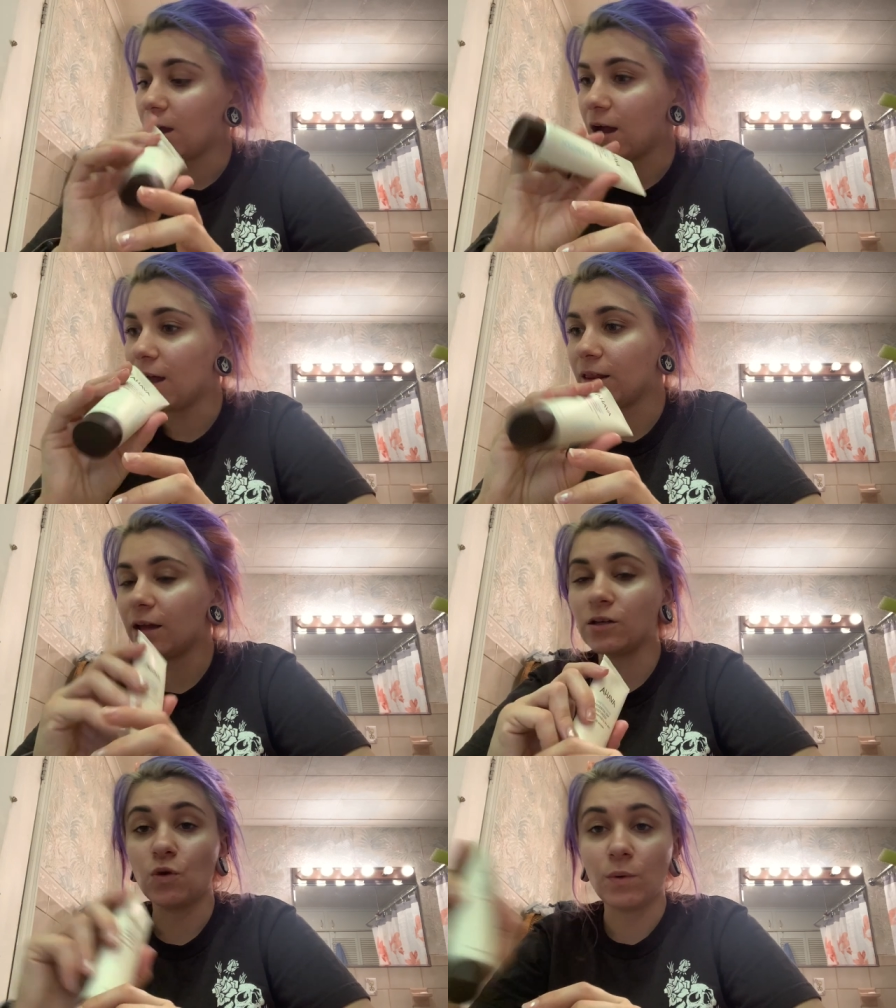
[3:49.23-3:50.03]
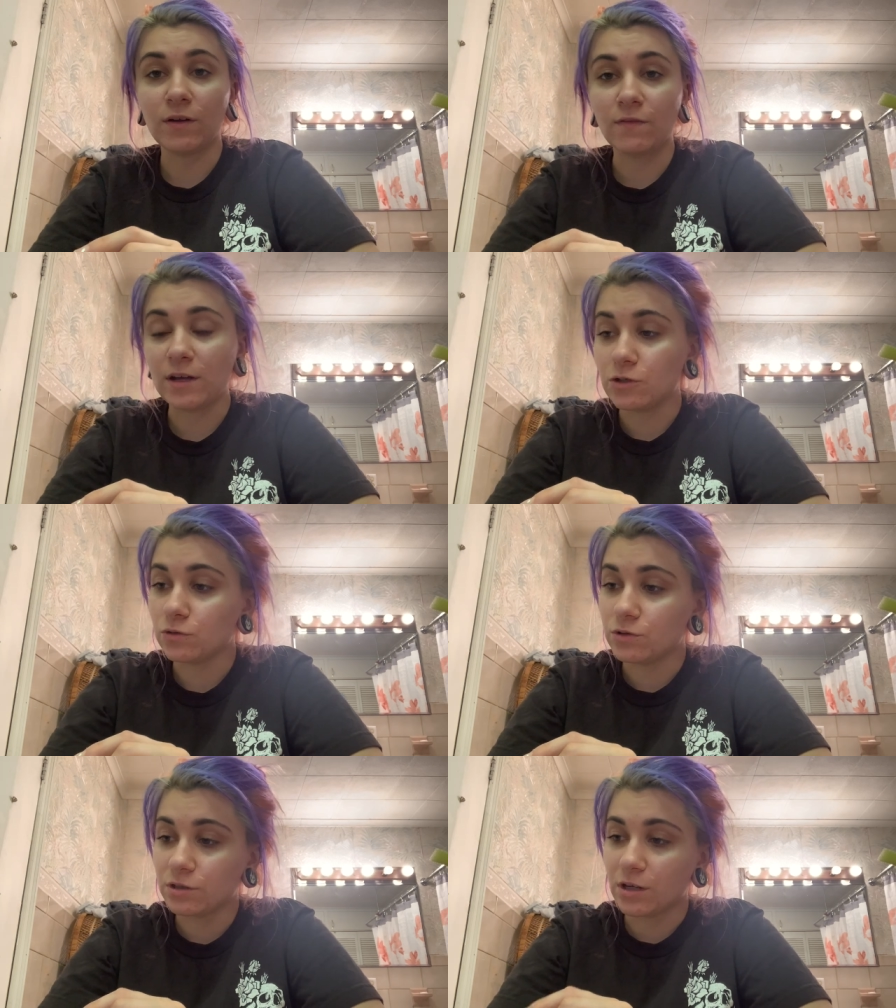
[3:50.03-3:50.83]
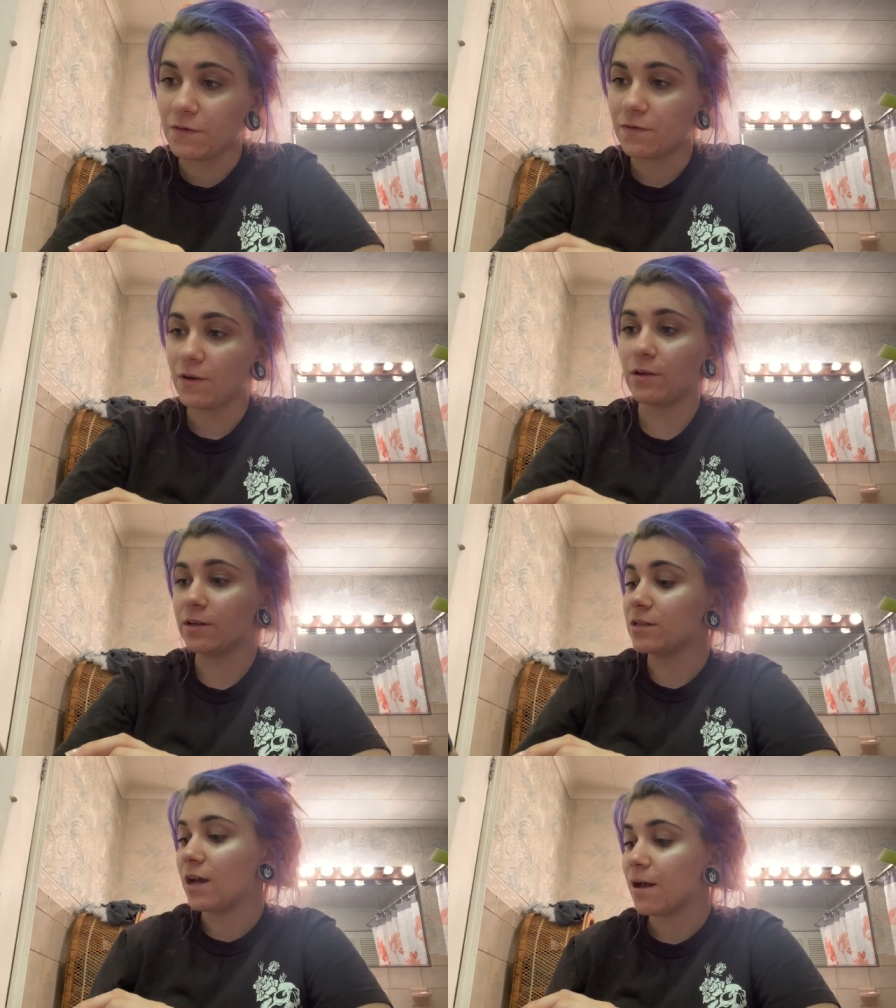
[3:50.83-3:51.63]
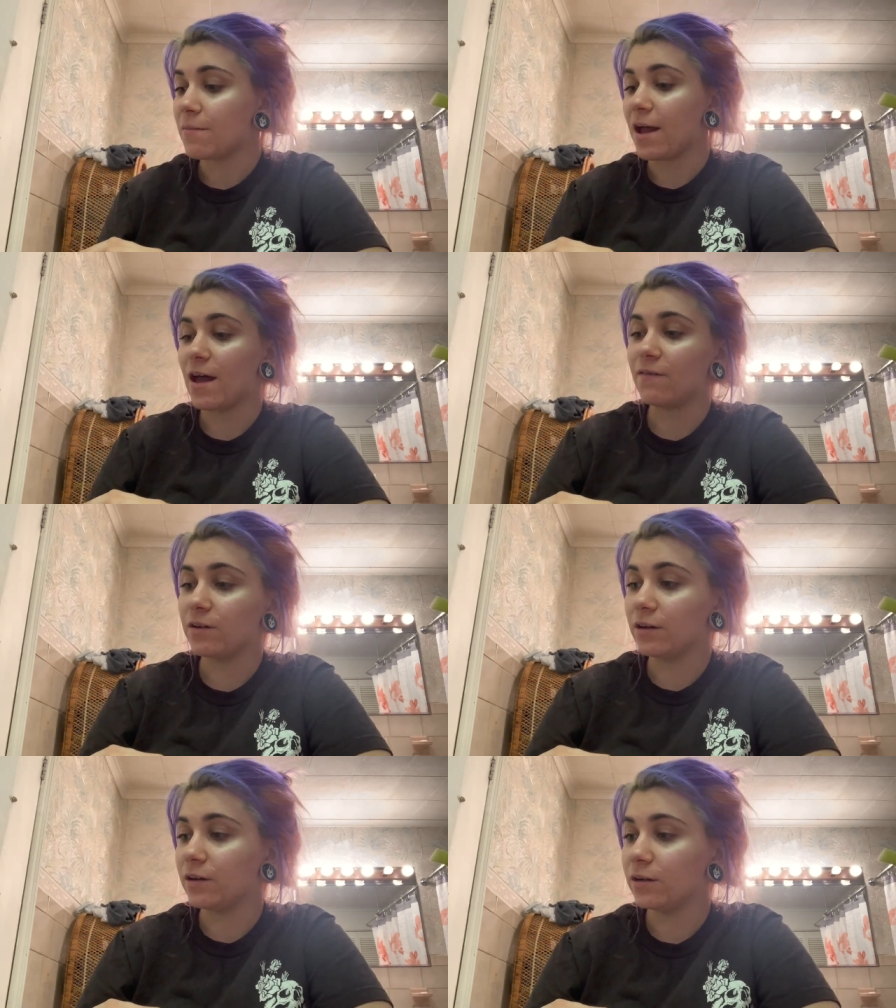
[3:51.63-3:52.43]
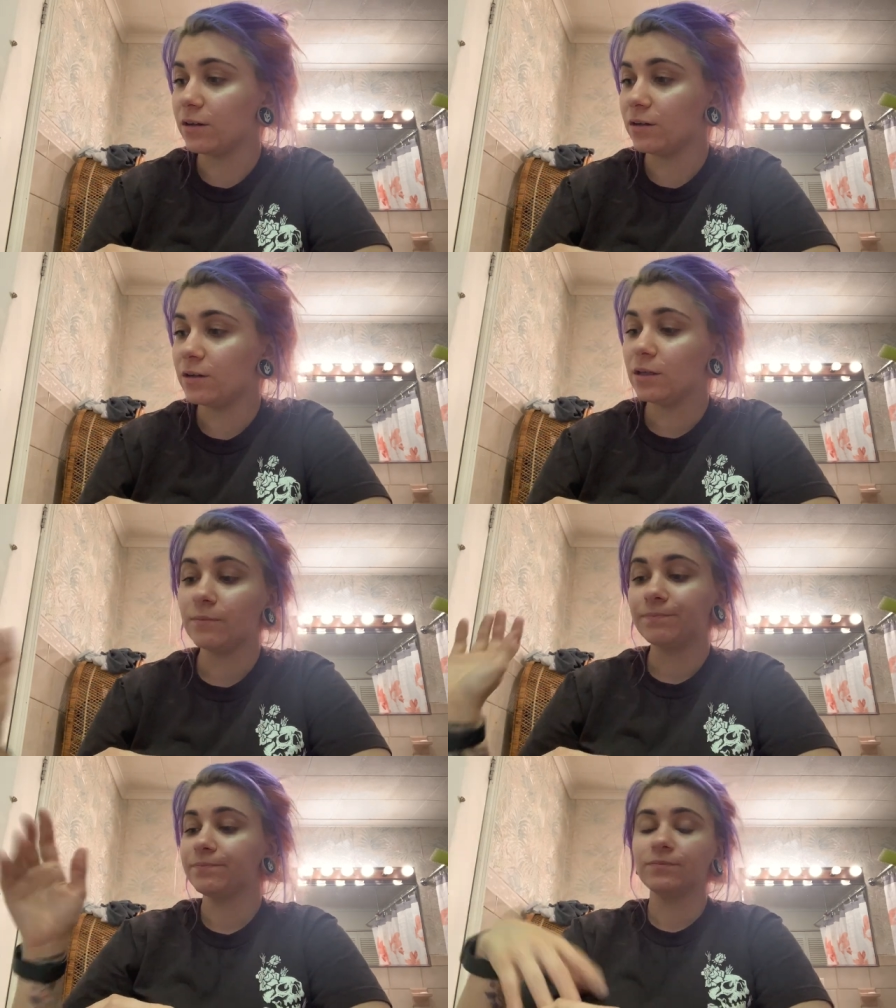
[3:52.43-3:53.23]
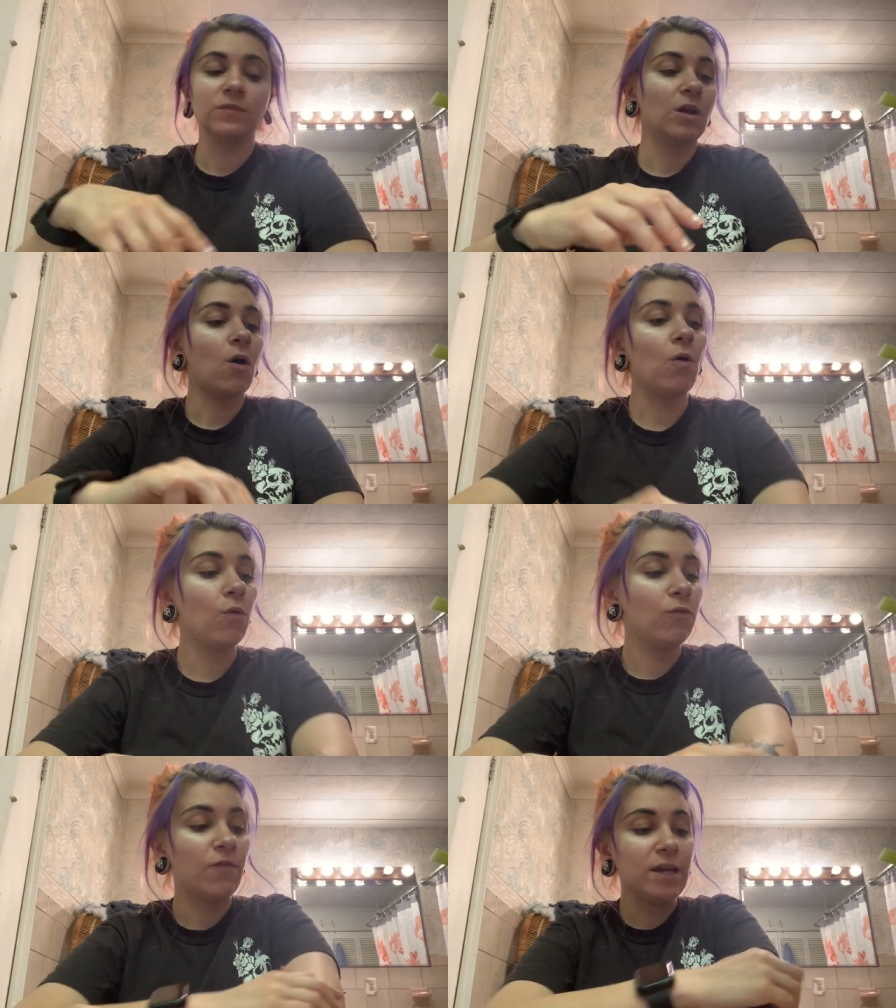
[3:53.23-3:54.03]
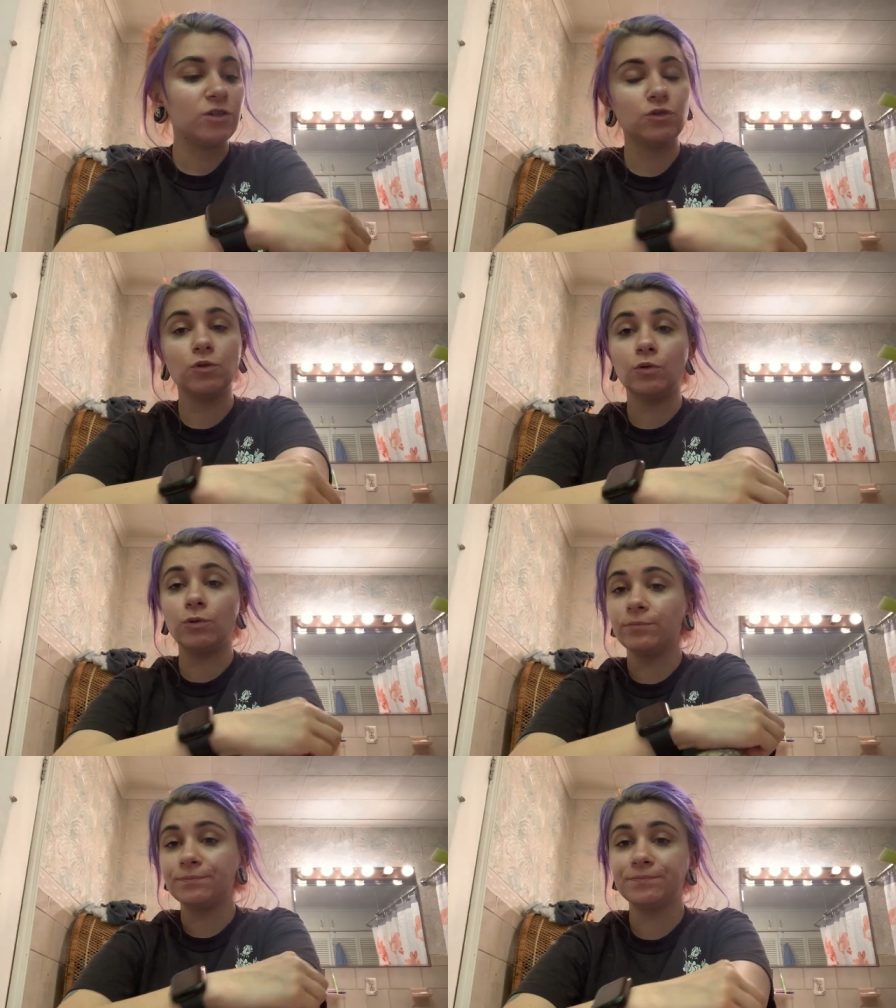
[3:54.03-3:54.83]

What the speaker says: I like doing facial stuff all the time. I have a whole facial